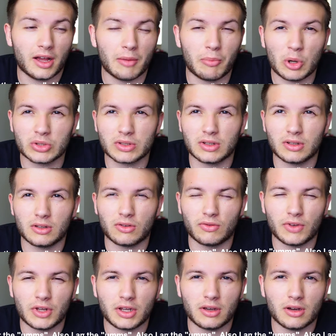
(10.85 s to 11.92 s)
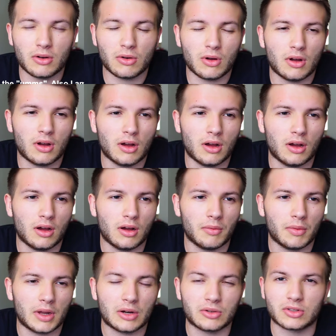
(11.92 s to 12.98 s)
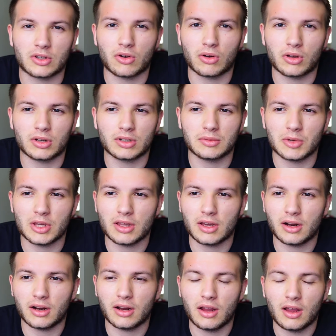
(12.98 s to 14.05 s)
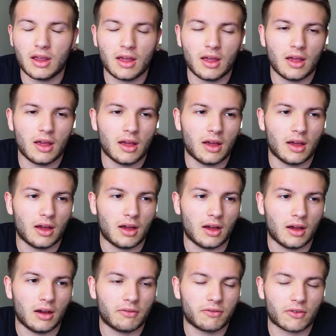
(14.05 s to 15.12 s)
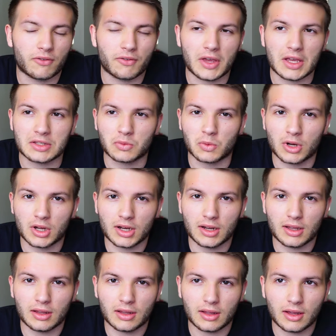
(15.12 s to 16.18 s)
I posted a little video that I was going to be there for phase 1.